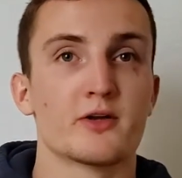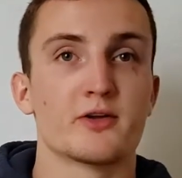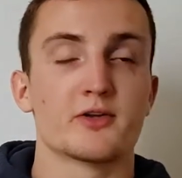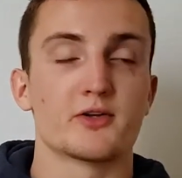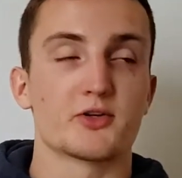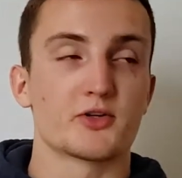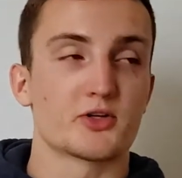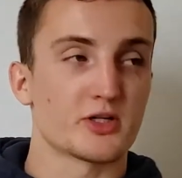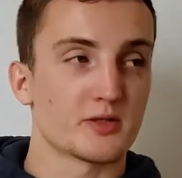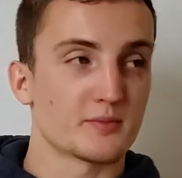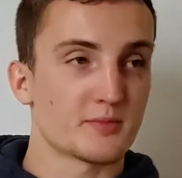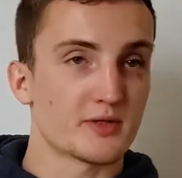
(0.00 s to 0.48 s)

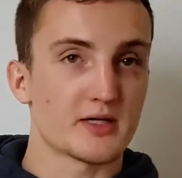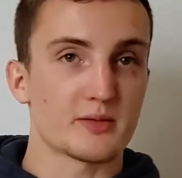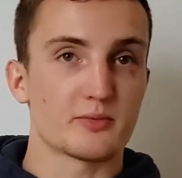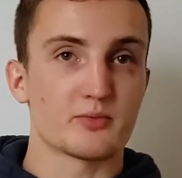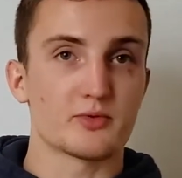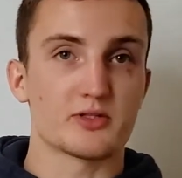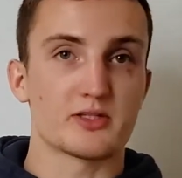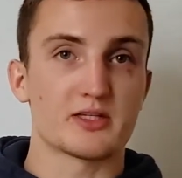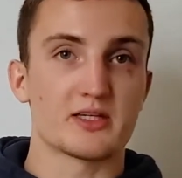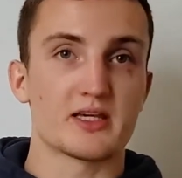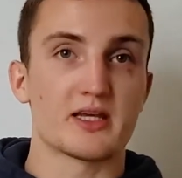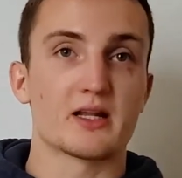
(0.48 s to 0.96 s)
you're going to be
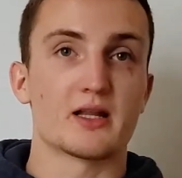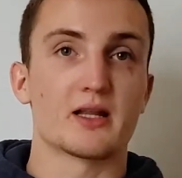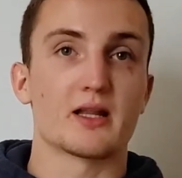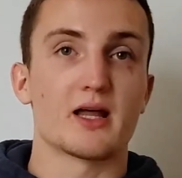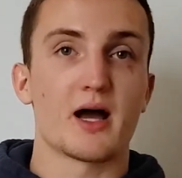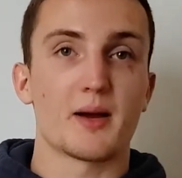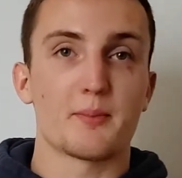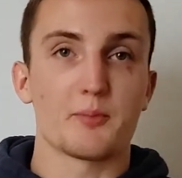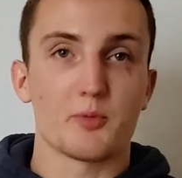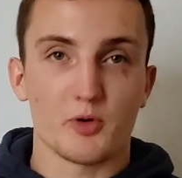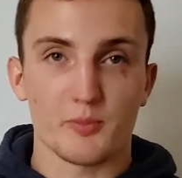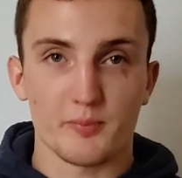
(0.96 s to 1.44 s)
able to get a
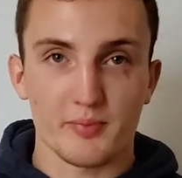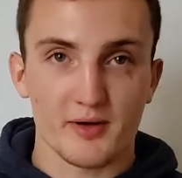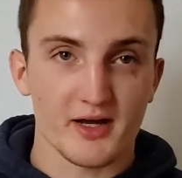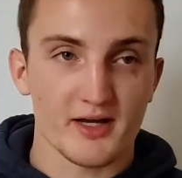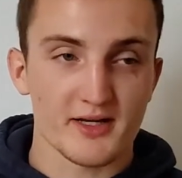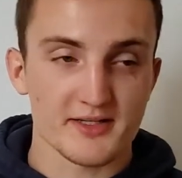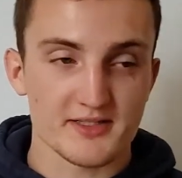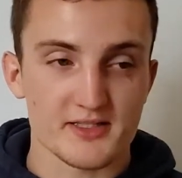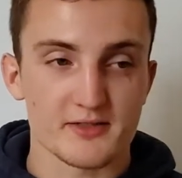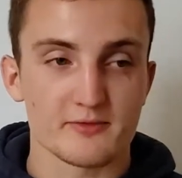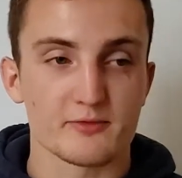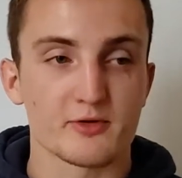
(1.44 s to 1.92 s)
lot more
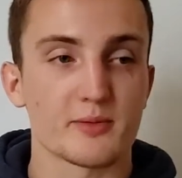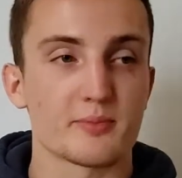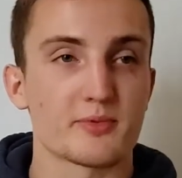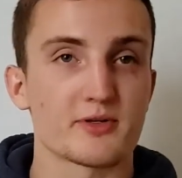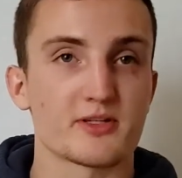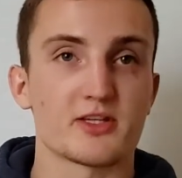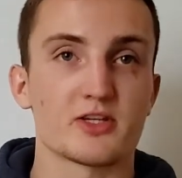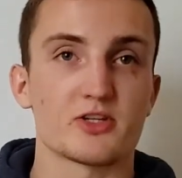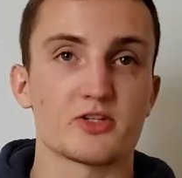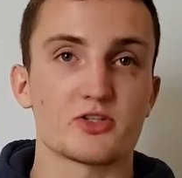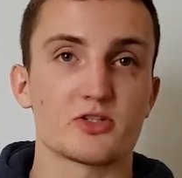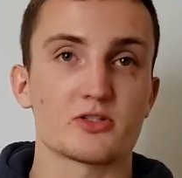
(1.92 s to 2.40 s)
positive
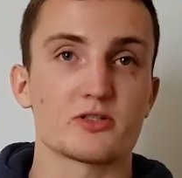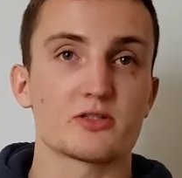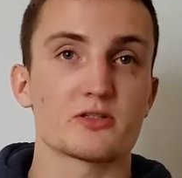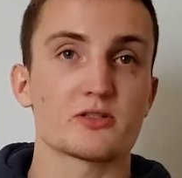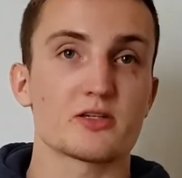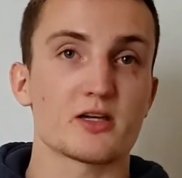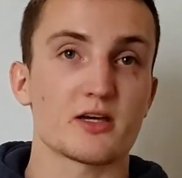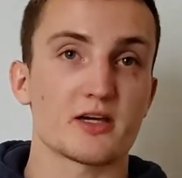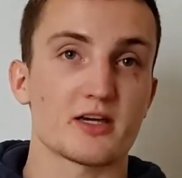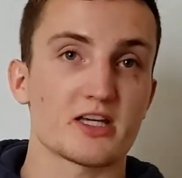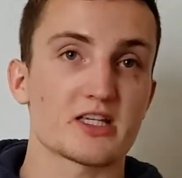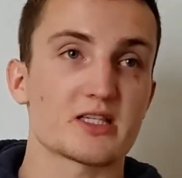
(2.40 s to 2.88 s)
repetitions
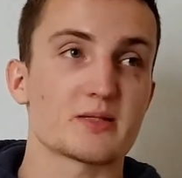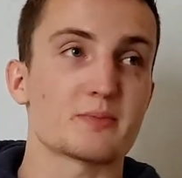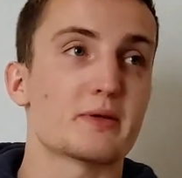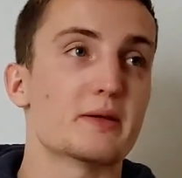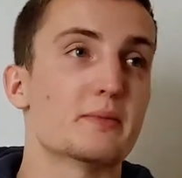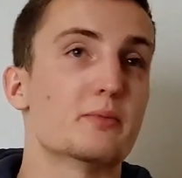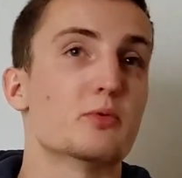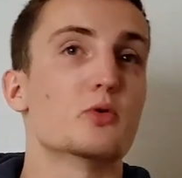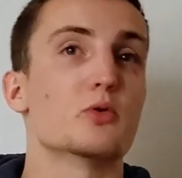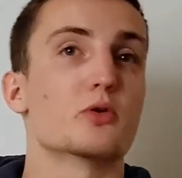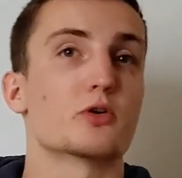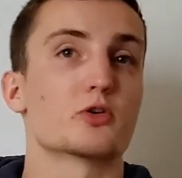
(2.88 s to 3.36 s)
against
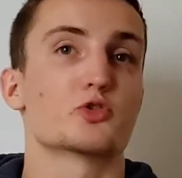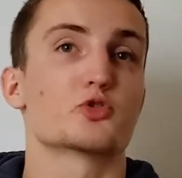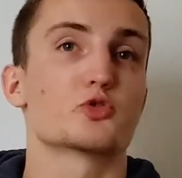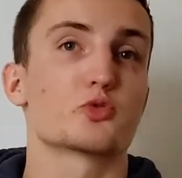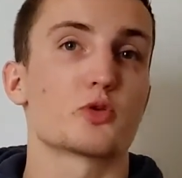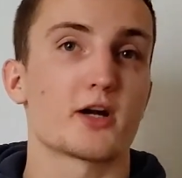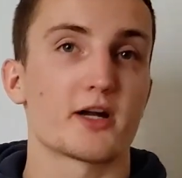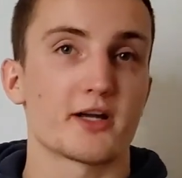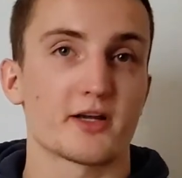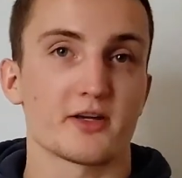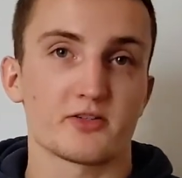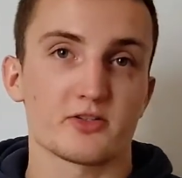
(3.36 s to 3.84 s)
people who are
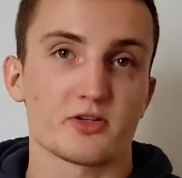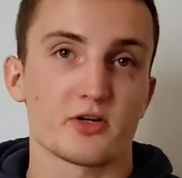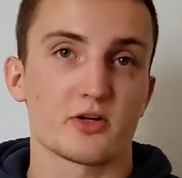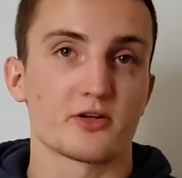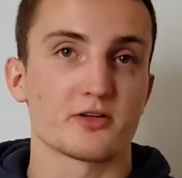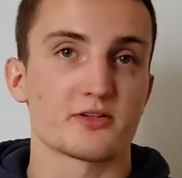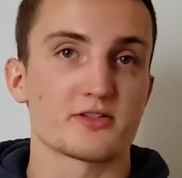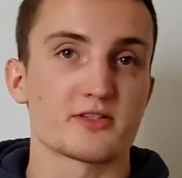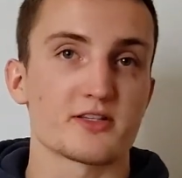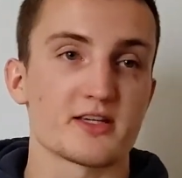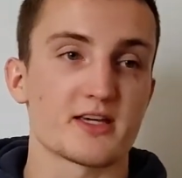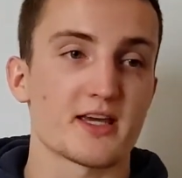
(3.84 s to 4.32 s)
trying as
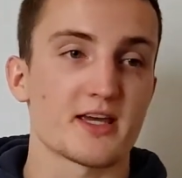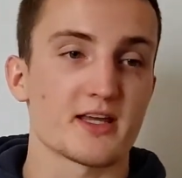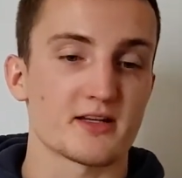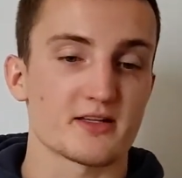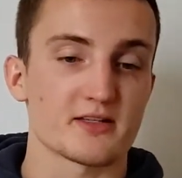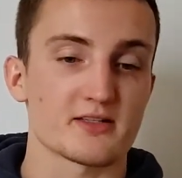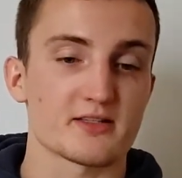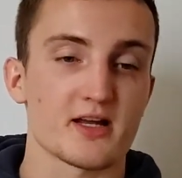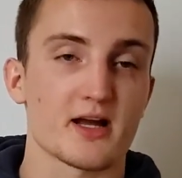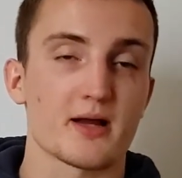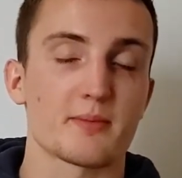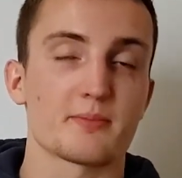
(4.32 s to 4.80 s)
hard as they can to
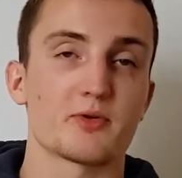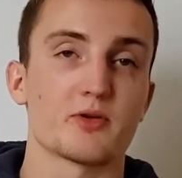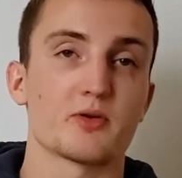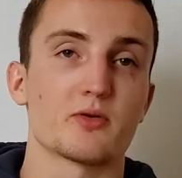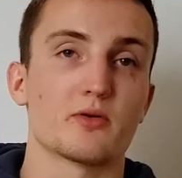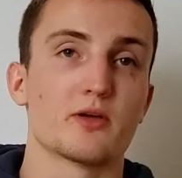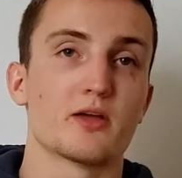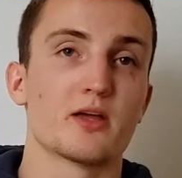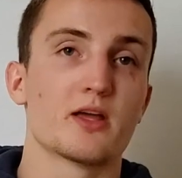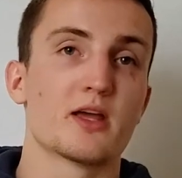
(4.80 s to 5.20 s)
stop you.